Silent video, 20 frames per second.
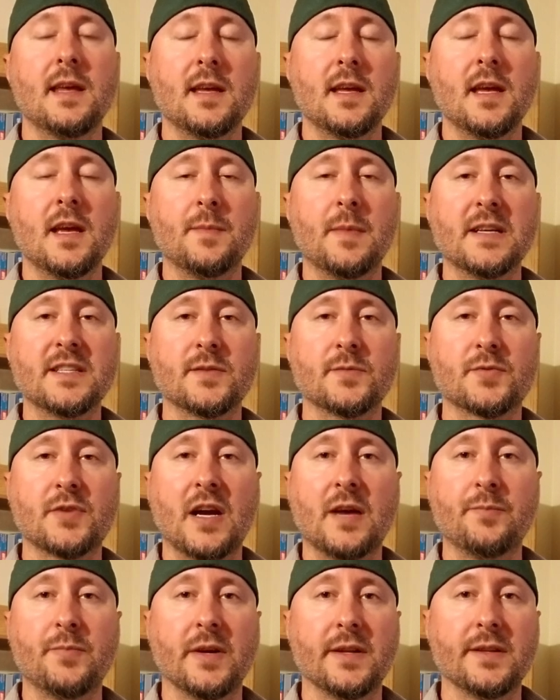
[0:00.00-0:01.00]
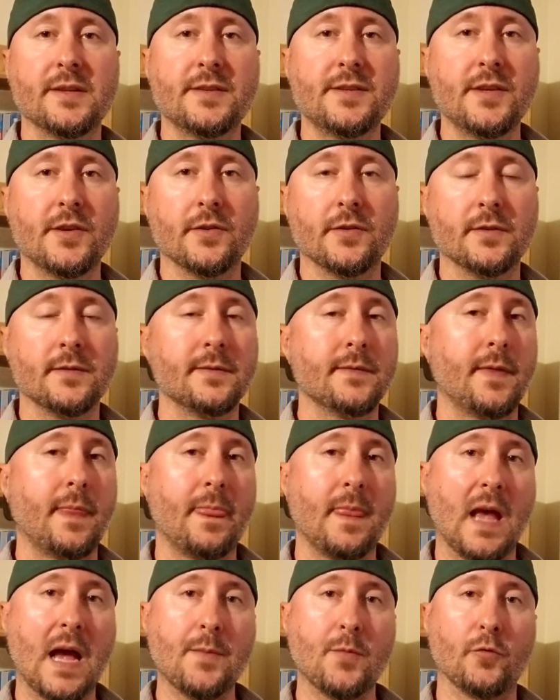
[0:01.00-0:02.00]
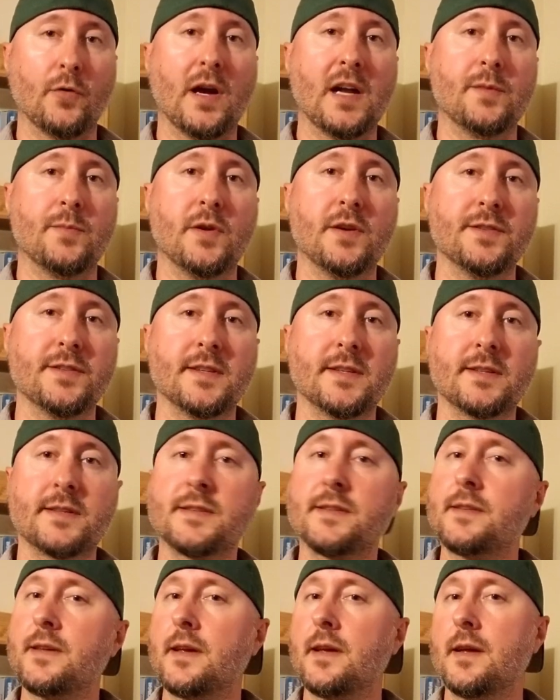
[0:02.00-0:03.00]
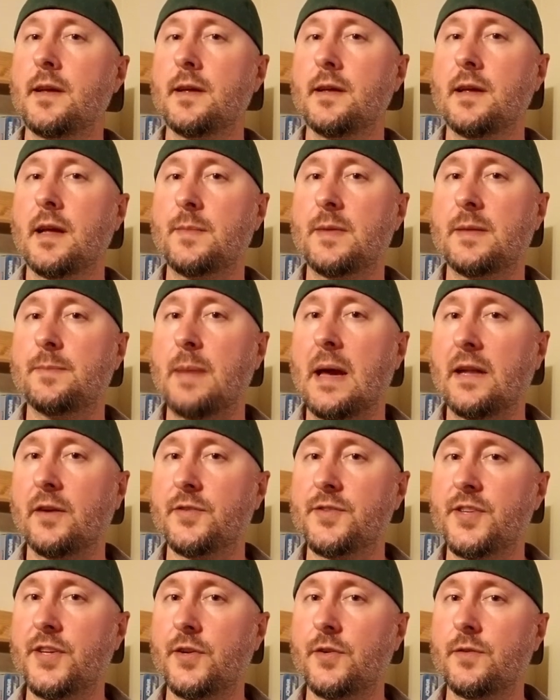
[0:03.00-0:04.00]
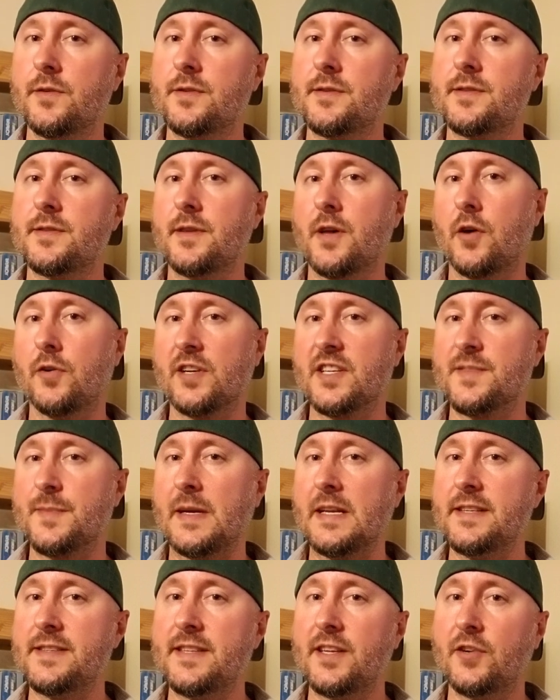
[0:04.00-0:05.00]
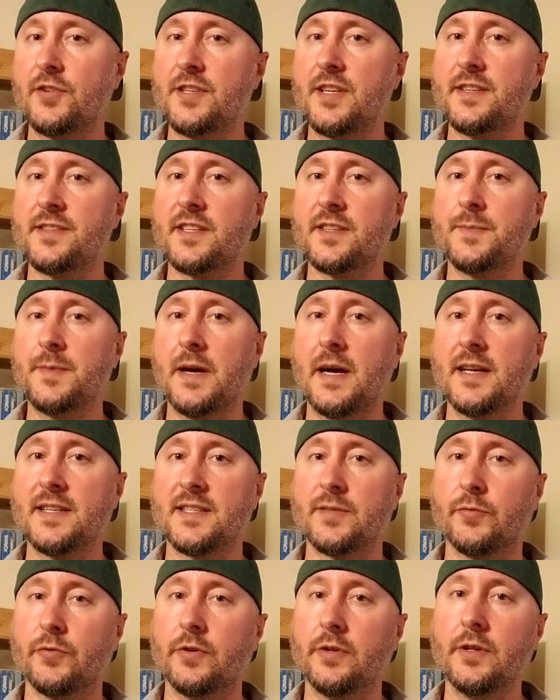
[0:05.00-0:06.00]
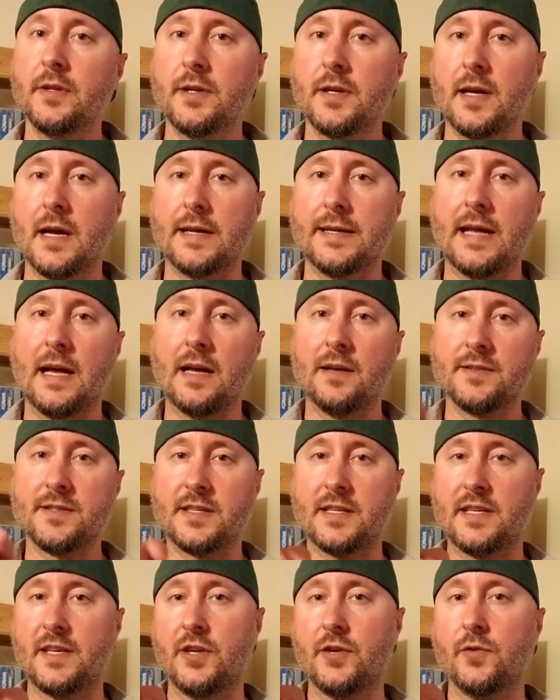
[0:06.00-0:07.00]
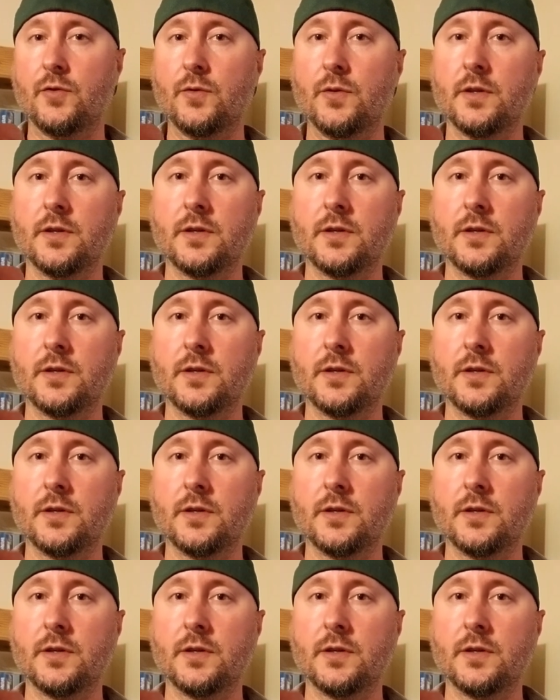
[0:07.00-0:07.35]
hit my subscribe button too. I'm Ryan Moses. I beat Battletoads on as many C R Ts as possible, and I'll see you